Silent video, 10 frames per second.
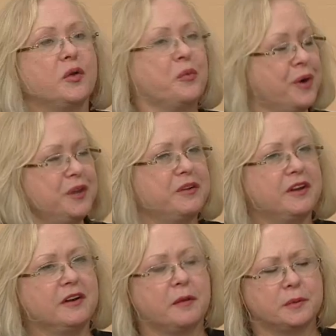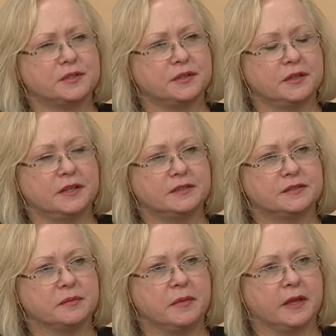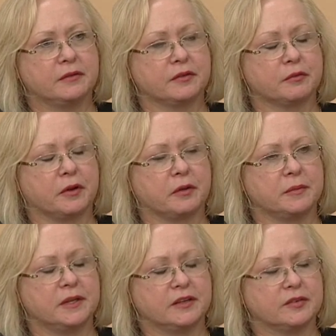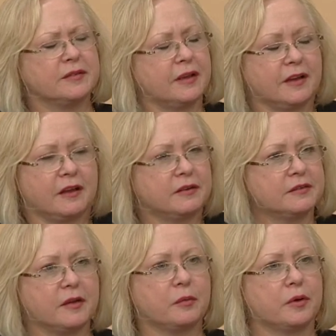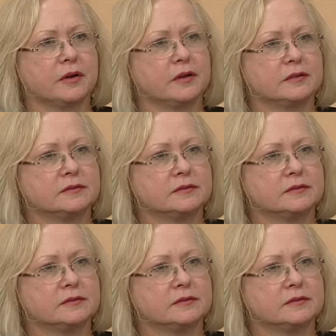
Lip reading: Where do you get an opportunity to make those recommendations? How does that work?